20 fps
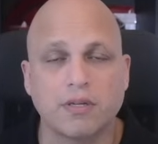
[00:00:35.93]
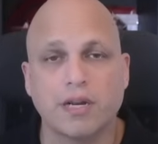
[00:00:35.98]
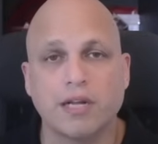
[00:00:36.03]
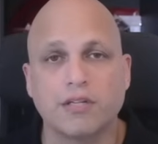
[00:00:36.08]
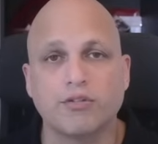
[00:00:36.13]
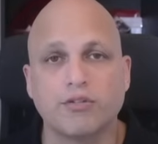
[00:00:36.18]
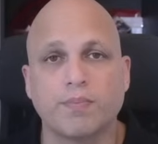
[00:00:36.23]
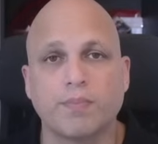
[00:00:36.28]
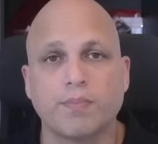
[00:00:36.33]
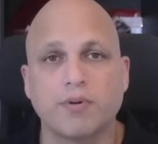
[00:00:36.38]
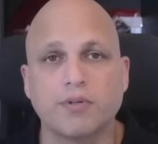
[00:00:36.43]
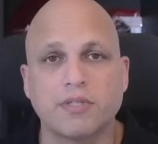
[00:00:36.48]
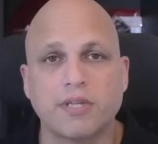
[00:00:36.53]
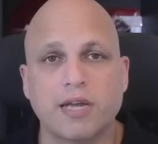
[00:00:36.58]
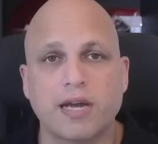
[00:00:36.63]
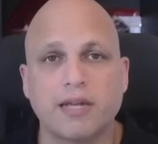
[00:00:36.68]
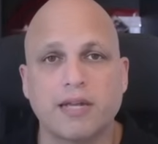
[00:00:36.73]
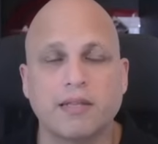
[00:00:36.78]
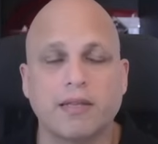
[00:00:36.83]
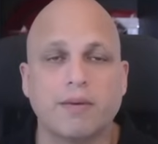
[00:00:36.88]
Let's suppose
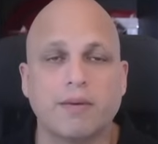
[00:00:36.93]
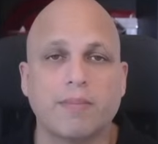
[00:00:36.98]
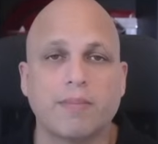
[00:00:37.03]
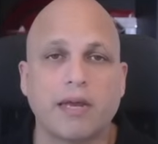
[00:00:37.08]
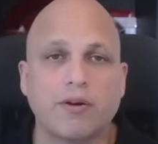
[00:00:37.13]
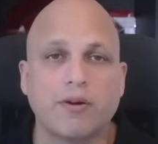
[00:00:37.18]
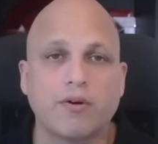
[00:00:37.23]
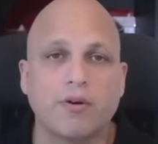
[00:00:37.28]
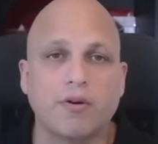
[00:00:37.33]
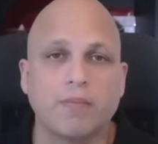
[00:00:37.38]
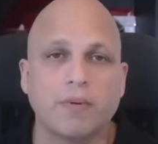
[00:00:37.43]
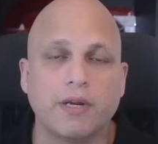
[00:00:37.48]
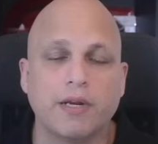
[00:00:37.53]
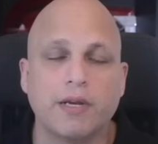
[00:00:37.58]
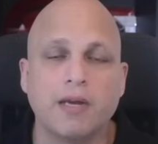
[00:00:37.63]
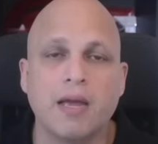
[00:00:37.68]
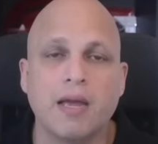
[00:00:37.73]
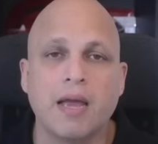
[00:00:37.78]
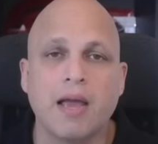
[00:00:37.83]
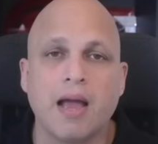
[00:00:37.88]
that in my
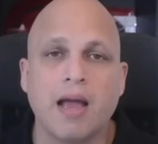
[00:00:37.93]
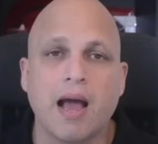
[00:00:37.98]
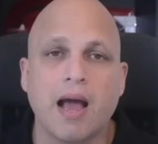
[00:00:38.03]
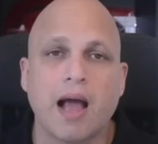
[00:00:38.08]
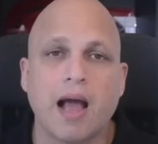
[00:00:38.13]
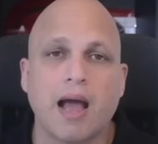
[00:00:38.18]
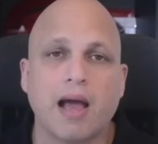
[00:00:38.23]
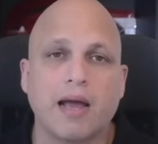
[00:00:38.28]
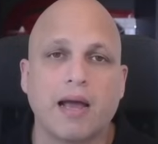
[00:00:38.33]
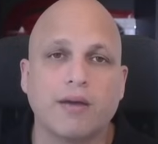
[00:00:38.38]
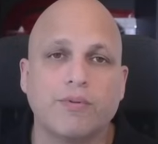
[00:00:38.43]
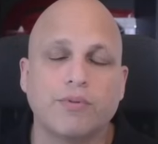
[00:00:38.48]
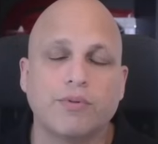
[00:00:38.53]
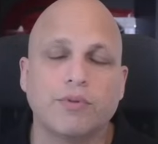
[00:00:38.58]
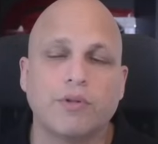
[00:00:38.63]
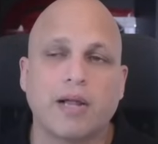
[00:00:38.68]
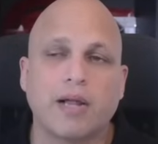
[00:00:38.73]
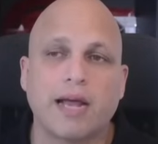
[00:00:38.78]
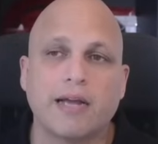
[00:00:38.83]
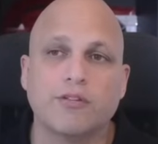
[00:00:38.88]
company, I would
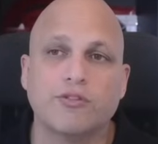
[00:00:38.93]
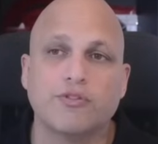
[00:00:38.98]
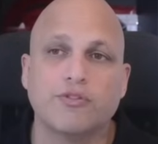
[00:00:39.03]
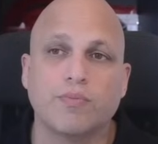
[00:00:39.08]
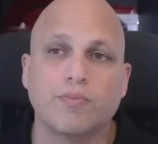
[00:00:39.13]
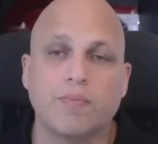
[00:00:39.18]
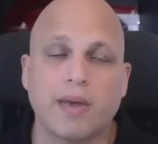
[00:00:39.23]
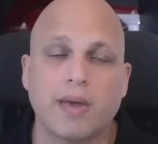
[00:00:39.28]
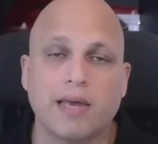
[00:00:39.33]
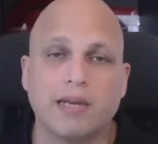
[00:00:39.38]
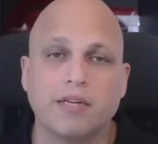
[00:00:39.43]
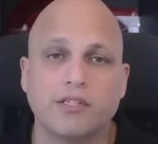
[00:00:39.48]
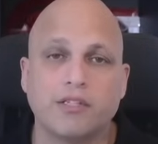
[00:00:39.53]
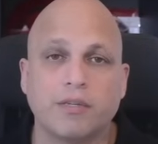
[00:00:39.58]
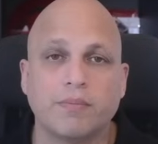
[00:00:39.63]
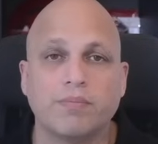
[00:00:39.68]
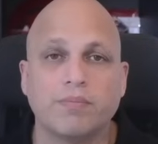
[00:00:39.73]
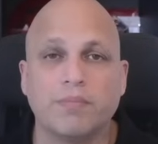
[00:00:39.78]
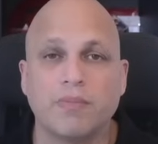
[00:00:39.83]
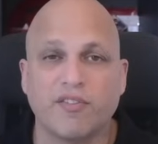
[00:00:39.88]
like to manage
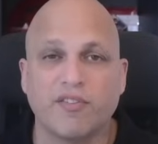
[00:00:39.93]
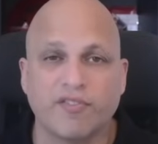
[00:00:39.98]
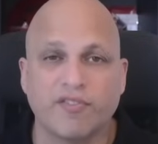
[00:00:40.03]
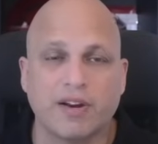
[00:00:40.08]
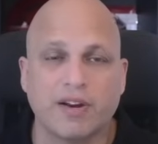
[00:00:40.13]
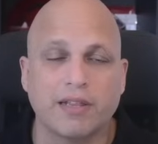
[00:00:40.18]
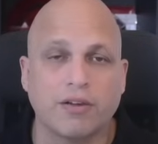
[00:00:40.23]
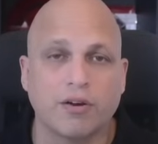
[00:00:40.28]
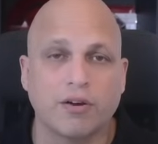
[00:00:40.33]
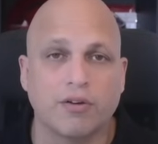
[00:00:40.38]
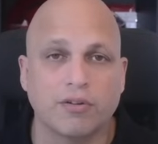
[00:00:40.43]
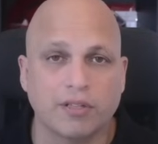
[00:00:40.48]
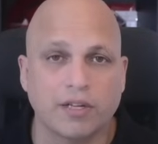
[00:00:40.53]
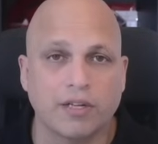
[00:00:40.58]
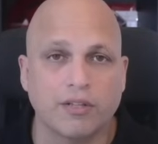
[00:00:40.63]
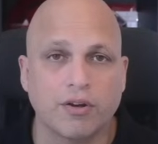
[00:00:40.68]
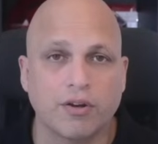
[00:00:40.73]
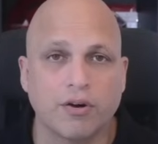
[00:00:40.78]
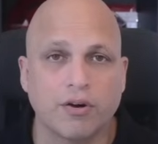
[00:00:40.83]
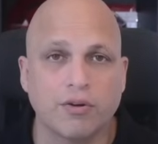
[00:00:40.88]
different
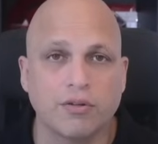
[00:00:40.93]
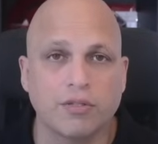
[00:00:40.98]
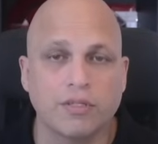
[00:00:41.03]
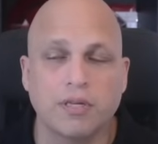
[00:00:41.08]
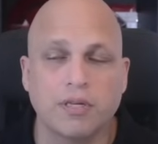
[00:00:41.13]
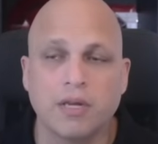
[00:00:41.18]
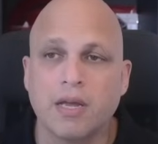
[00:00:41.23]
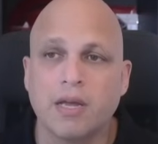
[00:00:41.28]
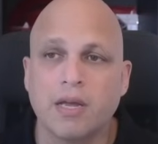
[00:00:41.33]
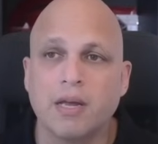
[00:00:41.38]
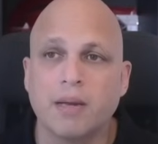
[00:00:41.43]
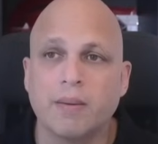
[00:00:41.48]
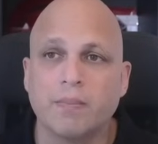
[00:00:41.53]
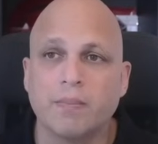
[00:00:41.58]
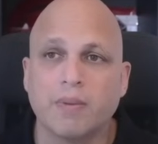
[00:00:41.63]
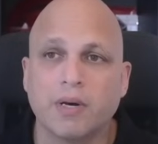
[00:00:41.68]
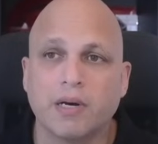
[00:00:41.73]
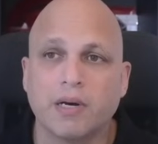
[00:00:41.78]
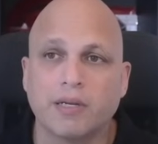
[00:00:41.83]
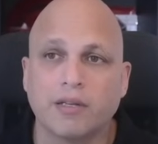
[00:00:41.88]
content hosts,
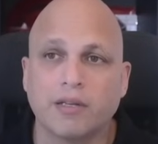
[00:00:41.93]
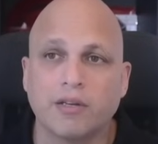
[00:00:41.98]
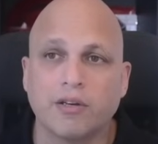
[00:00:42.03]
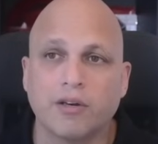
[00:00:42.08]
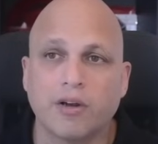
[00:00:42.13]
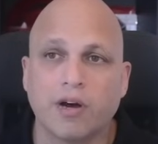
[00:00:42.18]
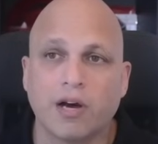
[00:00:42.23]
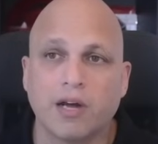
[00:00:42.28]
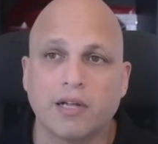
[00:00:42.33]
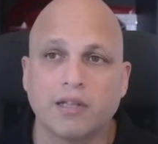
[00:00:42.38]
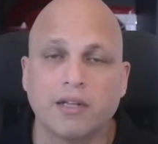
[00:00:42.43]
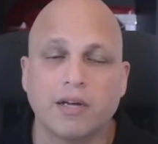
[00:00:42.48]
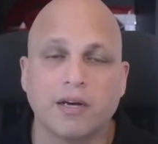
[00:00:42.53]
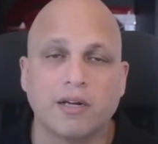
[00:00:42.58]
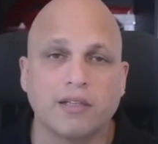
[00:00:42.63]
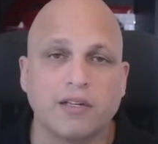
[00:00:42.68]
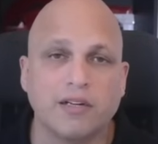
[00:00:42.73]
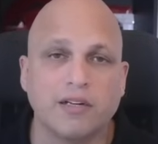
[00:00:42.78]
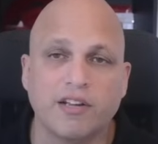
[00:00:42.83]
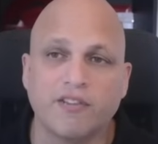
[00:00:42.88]
but not
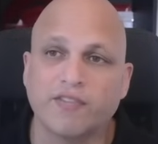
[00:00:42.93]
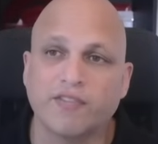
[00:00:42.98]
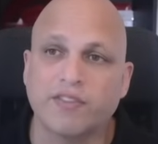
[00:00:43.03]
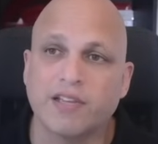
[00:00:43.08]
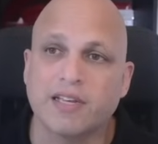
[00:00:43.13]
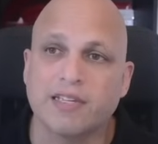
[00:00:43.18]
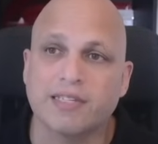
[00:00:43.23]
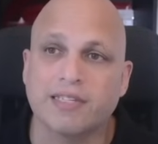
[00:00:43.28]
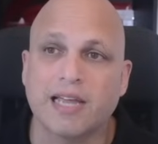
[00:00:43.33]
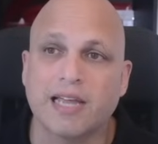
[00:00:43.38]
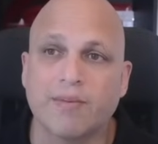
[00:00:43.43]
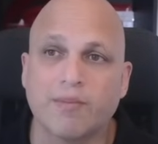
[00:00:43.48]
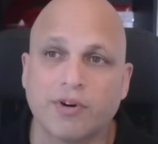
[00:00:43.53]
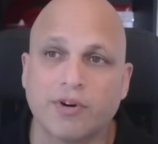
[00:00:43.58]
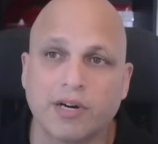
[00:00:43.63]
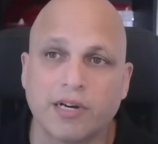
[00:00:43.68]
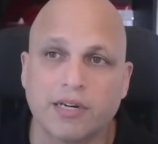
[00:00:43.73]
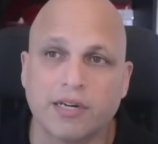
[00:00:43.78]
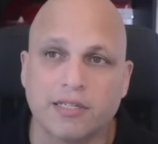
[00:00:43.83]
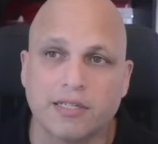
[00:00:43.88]
underneath the same
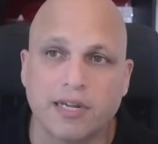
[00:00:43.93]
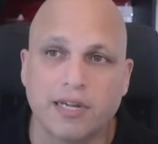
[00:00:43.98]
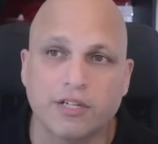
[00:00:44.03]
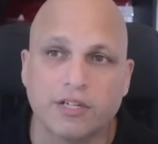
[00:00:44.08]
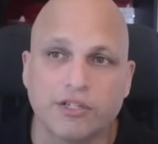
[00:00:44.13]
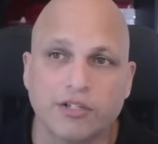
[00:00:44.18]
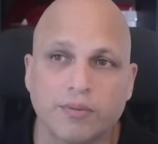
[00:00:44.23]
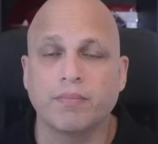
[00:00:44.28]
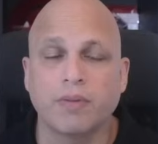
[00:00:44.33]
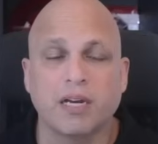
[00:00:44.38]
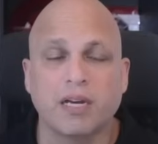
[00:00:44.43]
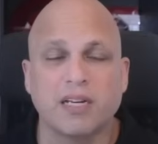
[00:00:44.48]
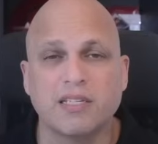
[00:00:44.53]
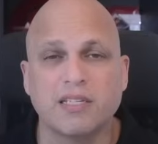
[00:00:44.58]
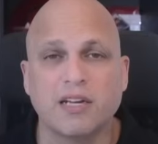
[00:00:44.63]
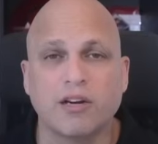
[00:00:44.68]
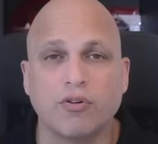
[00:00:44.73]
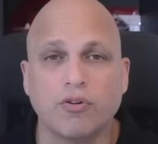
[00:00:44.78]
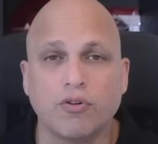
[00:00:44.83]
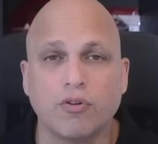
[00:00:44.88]
organization because
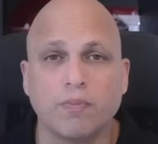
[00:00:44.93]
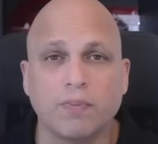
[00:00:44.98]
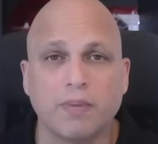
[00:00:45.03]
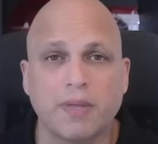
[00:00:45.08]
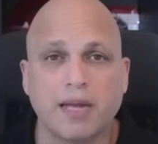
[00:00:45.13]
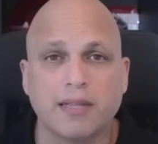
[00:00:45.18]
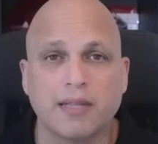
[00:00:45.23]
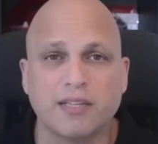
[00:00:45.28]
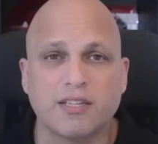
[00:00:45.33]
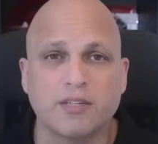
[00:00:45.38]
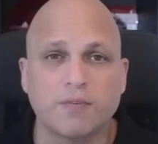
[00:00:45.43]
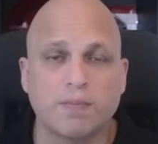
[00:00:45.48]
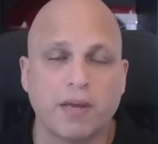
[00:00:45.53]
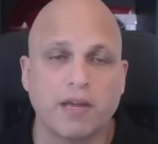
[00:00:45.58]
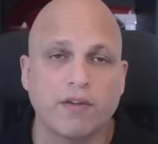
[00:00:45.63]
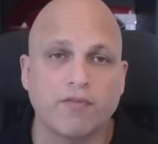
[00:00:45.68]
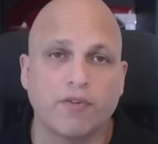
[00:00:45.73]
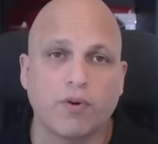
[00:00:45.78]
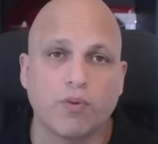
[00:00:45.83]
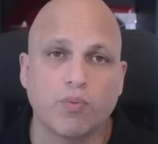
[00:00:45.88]
the group that is
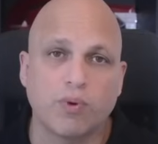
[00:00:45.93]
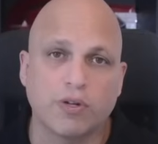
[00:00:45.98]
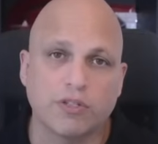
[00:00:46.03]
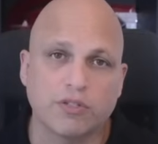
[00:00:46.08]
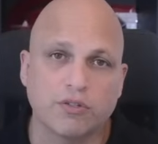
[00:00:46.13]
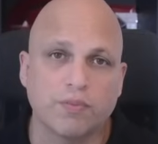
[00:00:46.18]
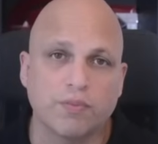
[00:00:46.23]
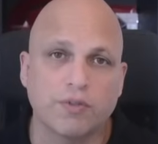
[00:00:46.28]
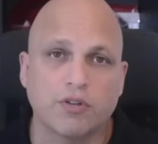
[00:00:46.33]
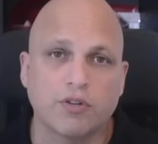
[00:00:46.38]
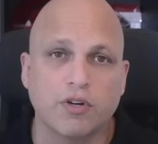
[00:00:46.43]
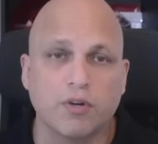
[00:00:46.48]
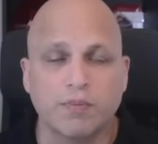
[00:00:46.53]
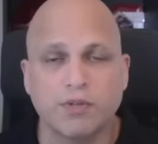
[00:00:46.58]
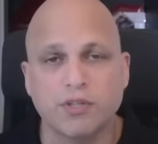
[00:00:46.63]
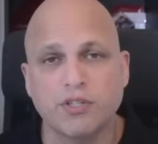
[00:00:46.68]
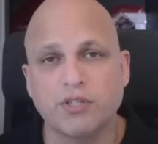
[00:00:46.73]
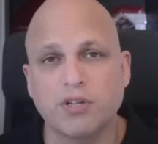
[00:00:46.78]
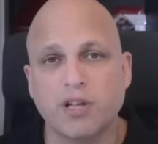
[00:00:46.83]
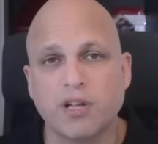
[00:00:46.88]
paying for one
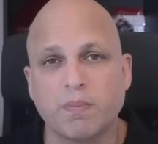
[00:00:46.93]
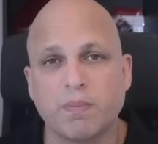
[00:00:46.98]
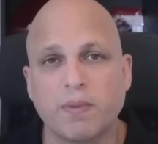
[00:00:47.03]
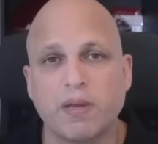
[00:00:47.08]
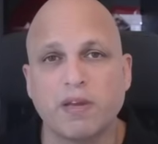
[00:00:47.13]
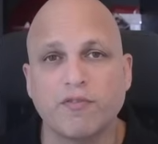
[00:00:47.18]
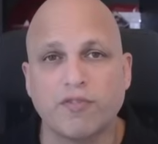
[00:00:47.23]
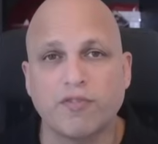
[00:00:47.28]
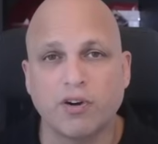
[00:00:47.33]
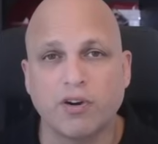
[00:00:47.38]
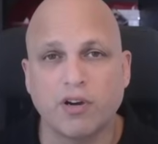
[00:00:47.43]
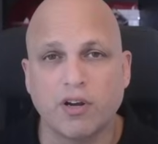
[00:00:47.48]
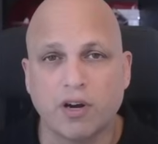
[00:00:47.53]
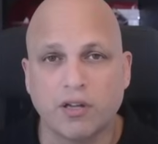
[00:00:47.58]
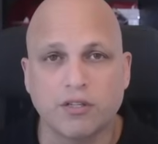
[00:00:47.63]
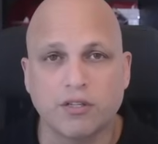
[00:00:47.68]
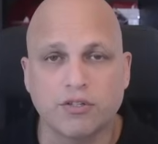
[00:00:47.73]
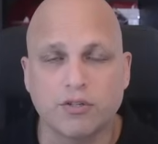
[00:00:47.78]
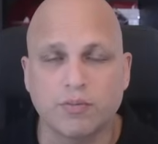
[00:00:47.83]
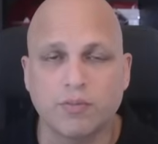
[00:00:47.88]
subscription is not paying for the
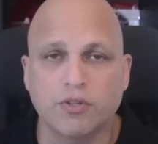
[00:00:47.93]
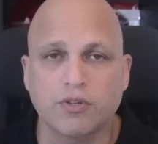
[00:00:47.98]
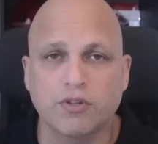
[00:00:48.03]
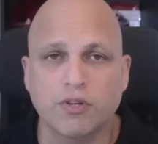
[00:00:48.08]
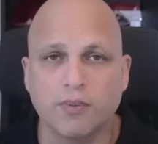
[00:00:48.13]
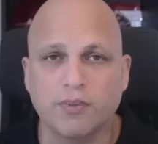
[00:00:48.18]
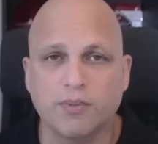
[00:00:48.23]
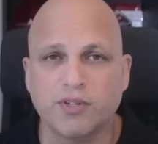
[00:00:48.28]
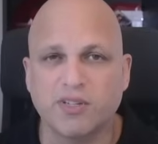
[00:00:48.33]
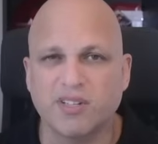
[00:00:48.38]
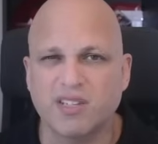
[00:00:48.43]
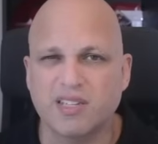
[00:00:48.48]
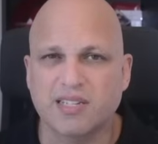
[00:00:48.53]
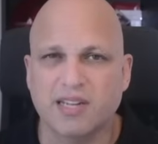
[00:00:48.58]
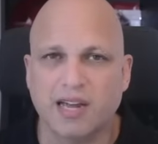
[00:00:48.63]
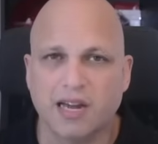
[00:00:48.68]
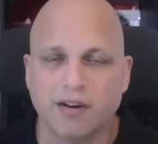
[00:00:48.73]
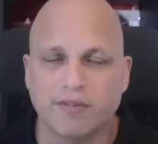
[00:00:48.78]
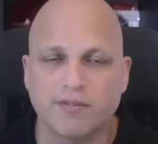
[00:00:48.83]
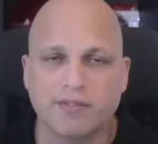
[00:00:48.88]
other subscription, this
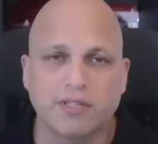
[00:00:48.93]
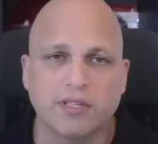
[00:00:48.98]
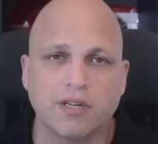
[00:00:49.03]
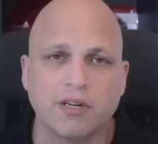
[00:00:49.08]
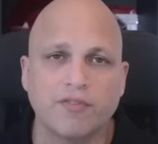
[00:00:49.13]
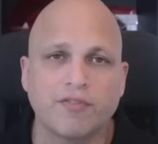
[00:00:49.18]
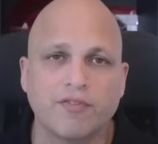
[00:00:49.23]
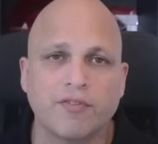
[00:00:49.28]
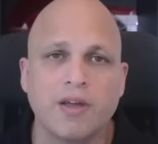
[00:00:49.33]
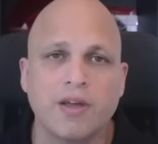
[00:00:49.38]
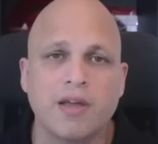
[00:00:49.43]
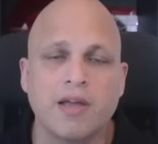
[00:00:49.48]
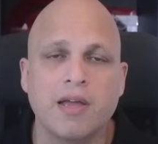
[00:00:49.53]
kind of stuff.